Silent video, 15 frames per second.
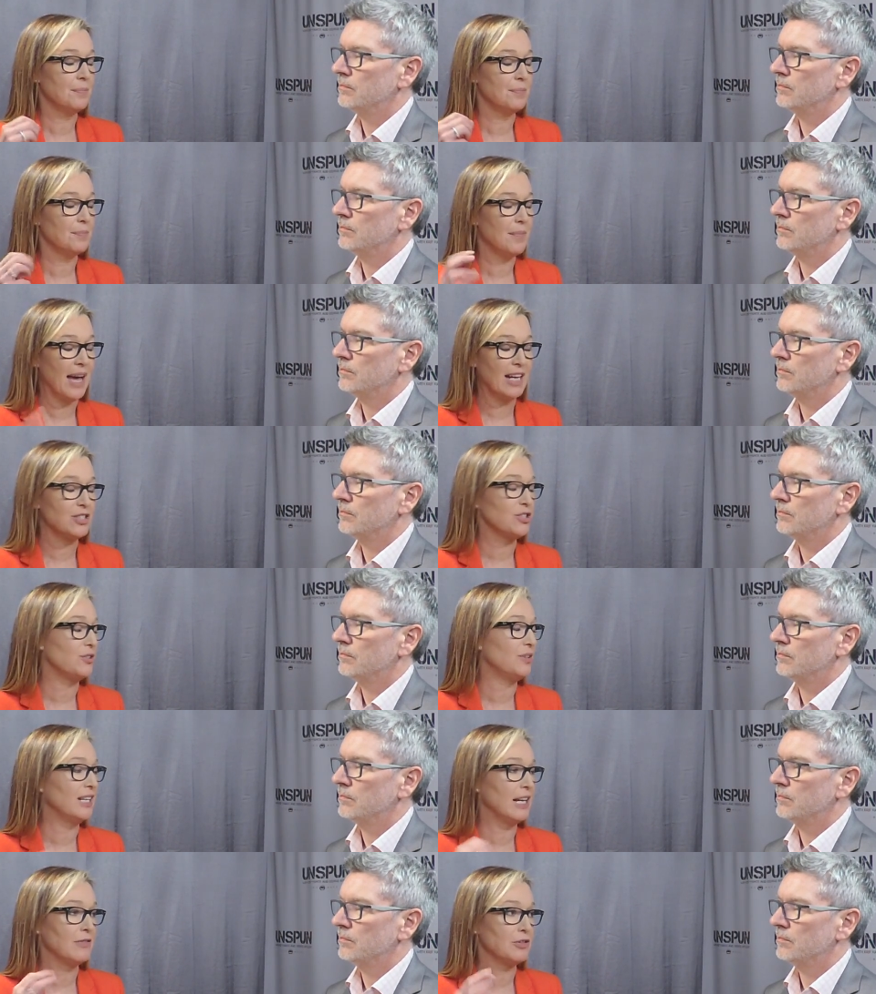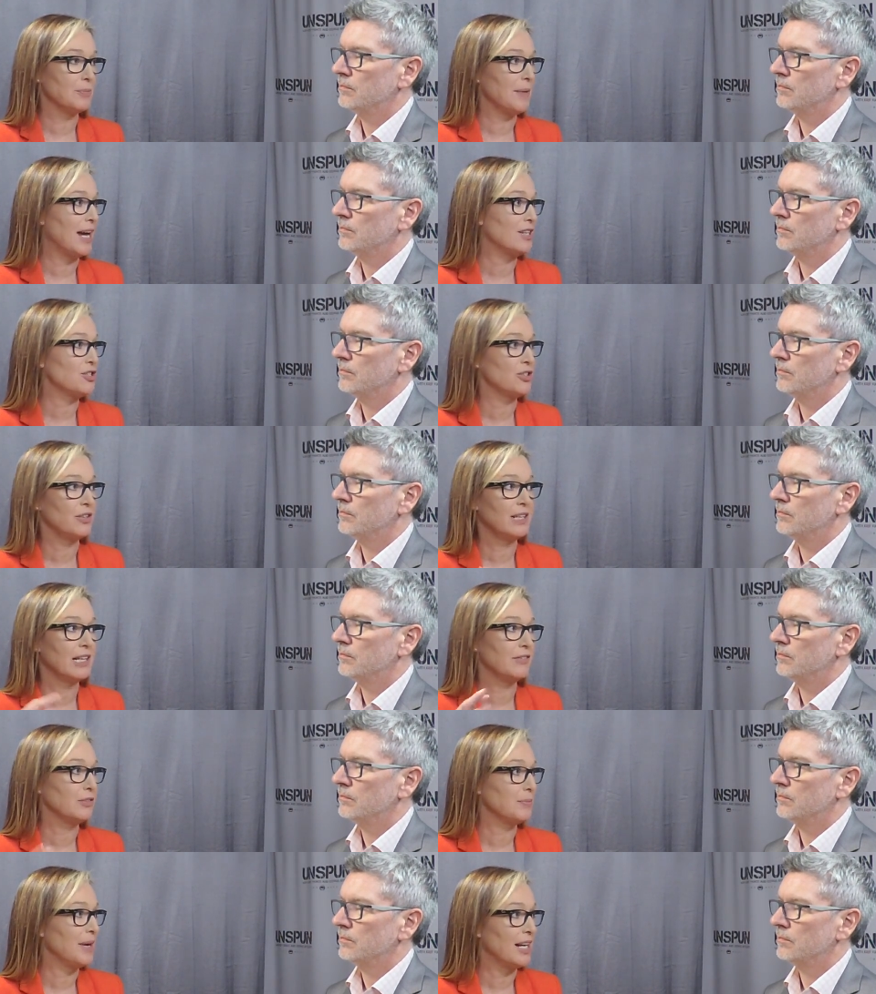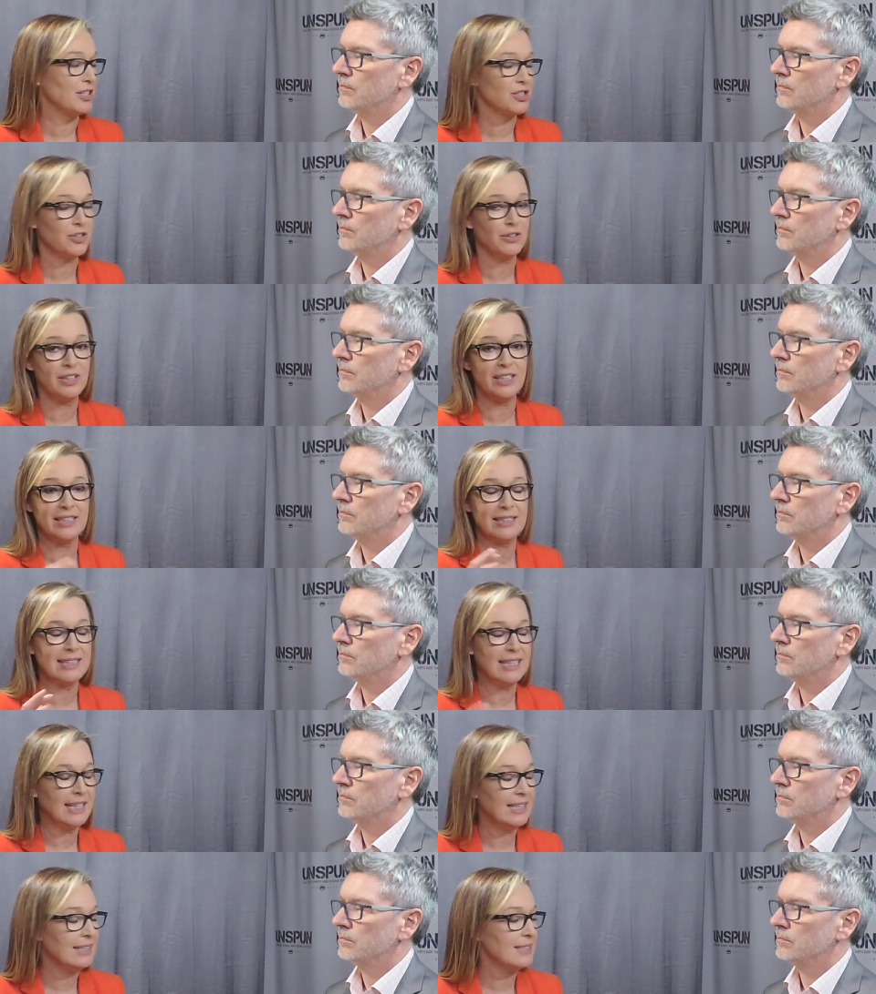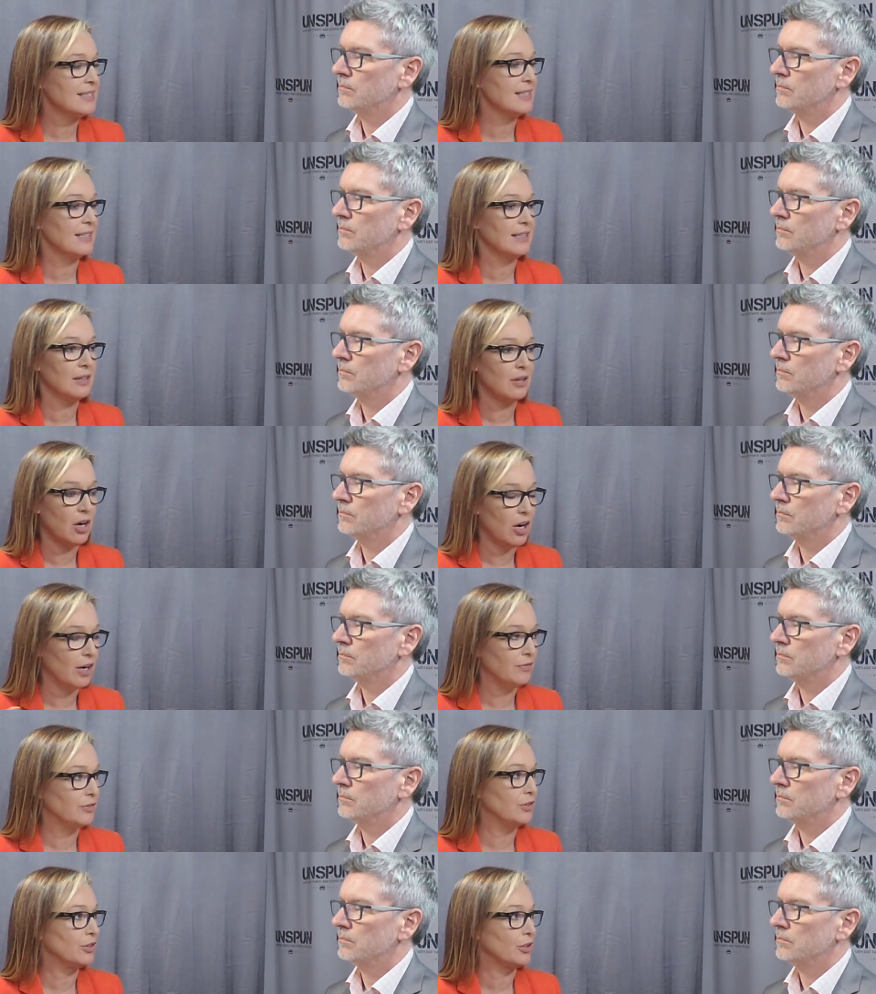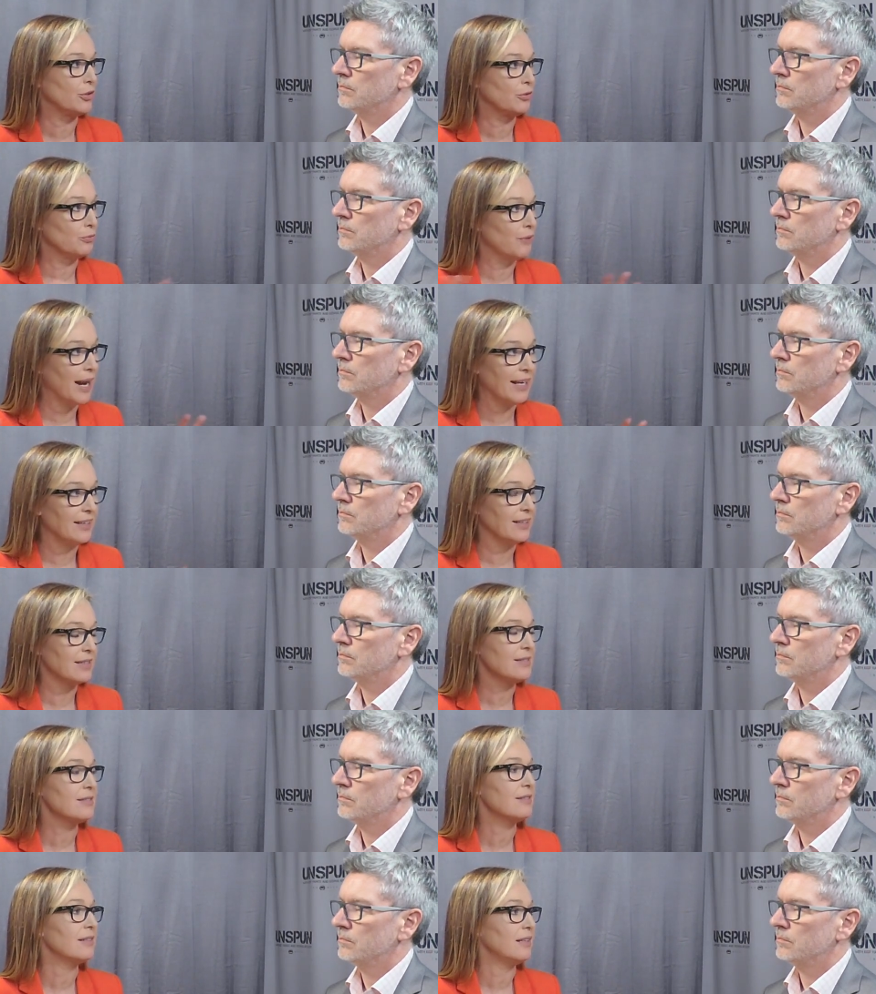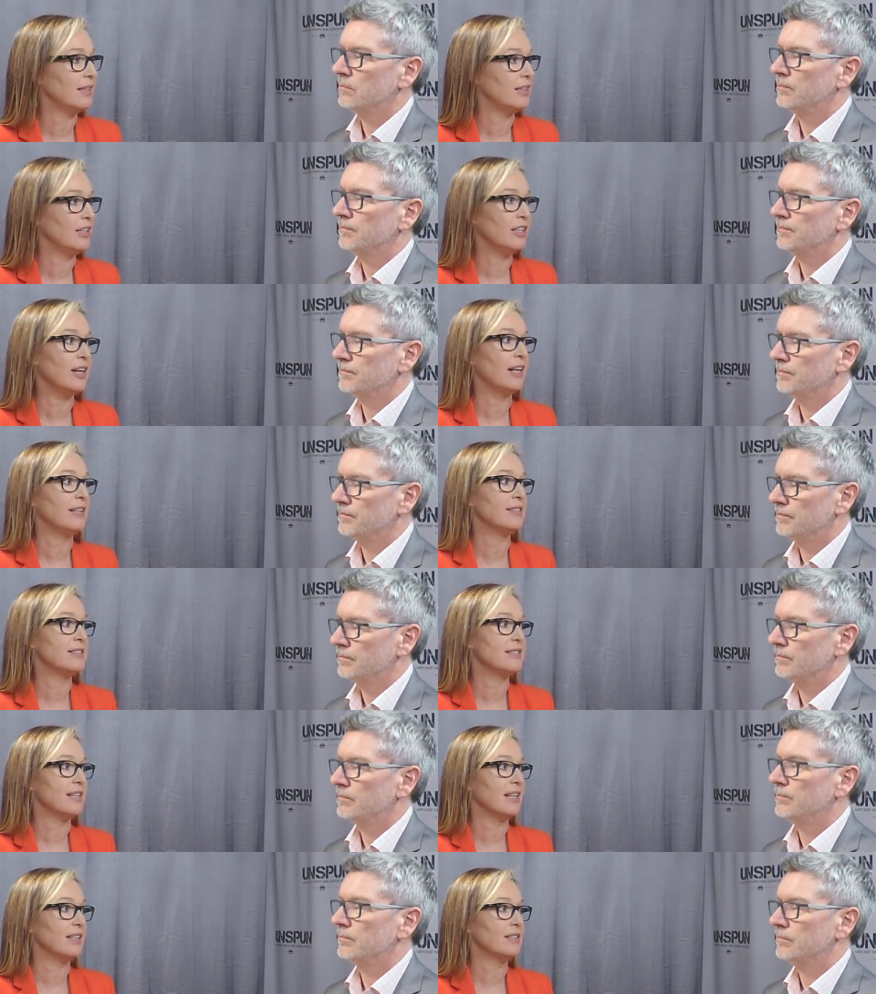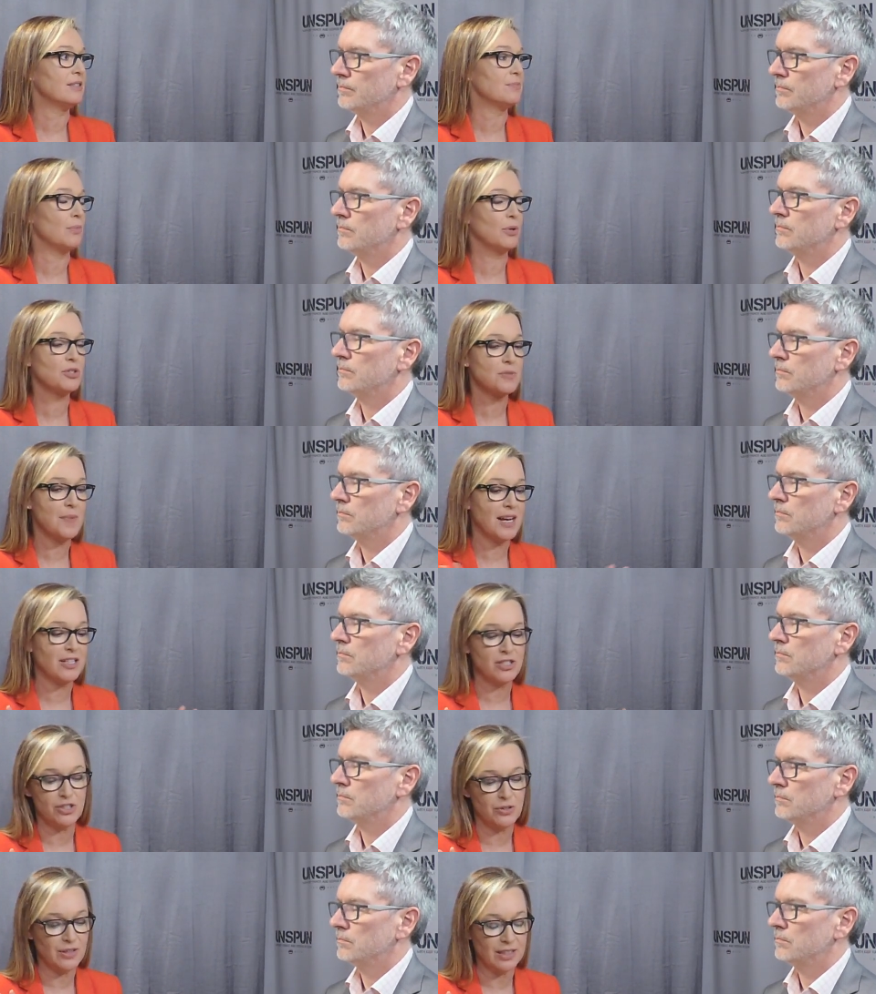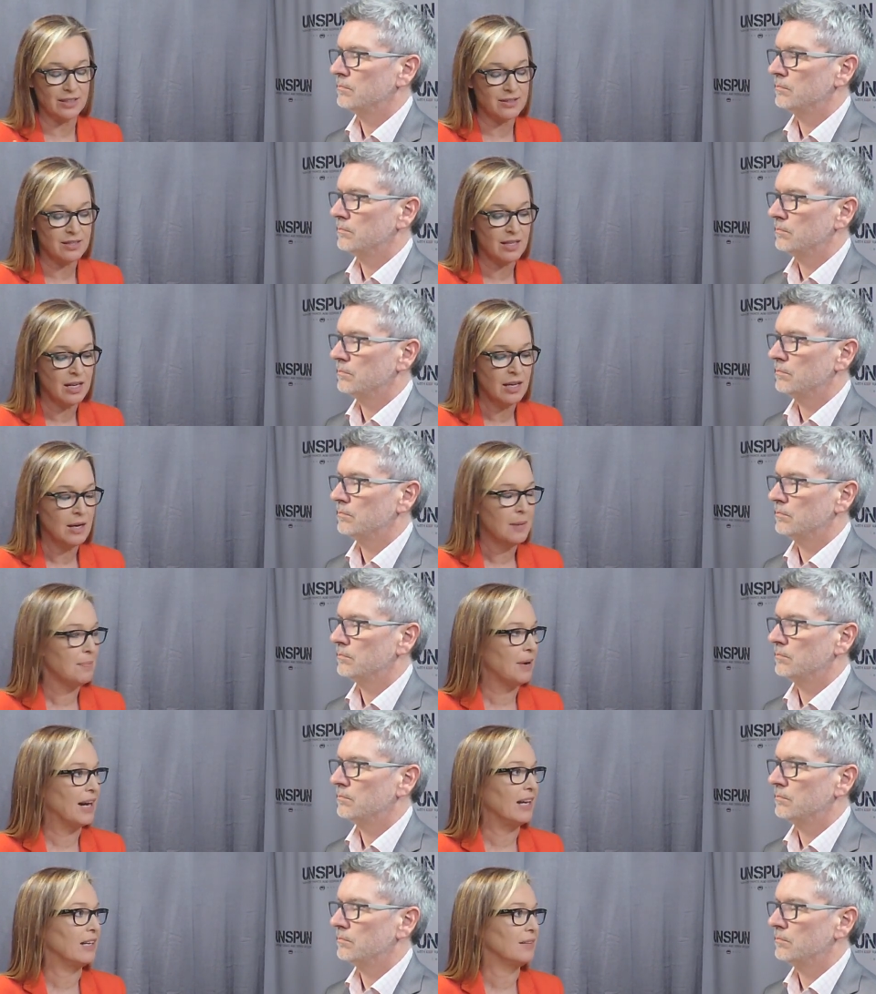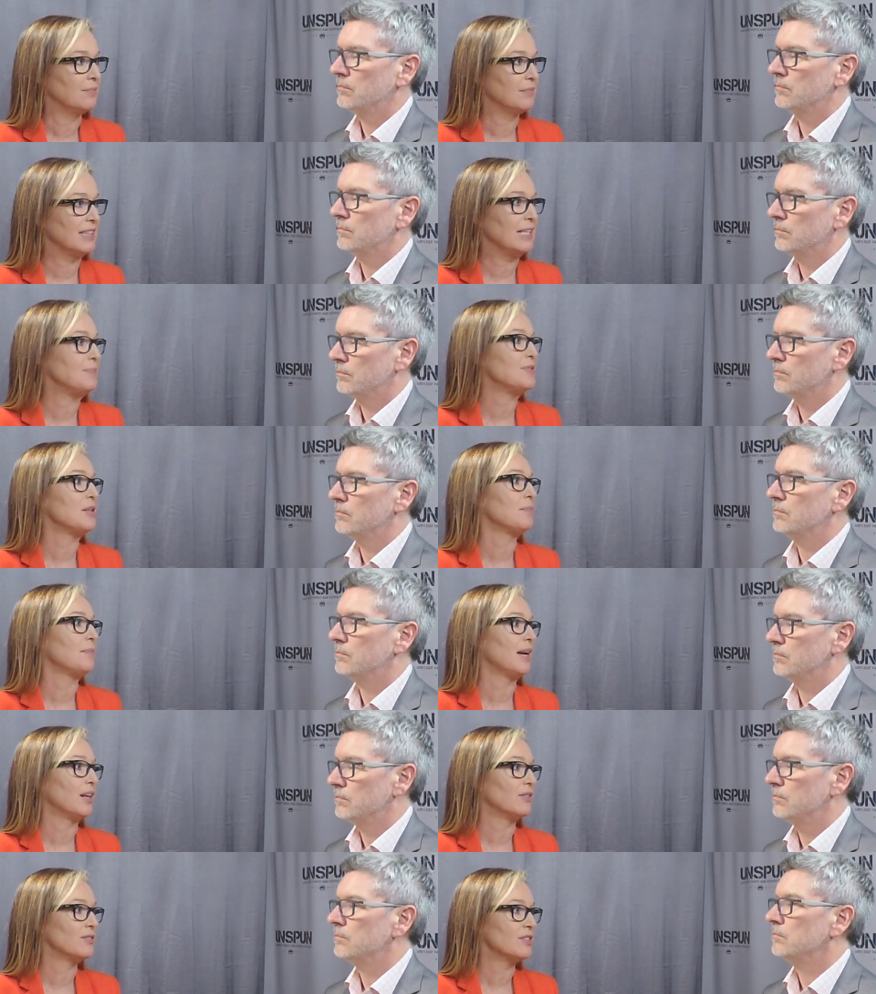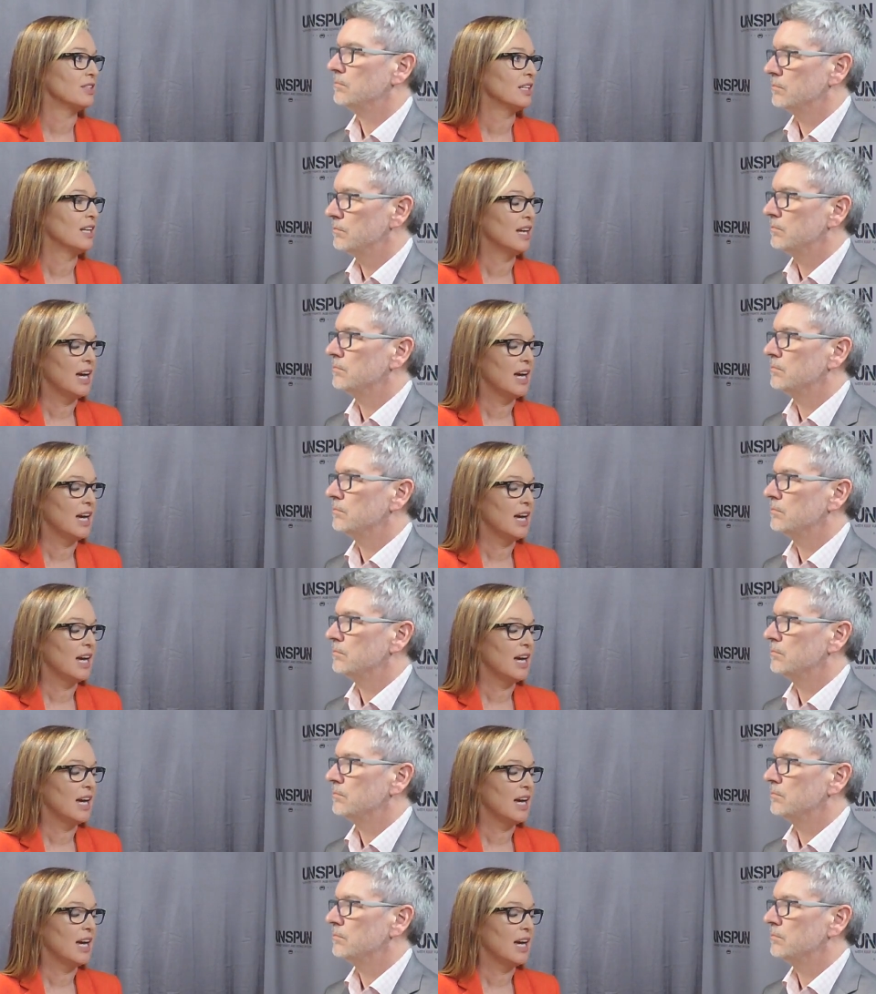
Speaker 1: mass shooting after mass shooting after mass shooting at kids, awful, horrendous in the United States. Most mass shootings by leaps and bounds.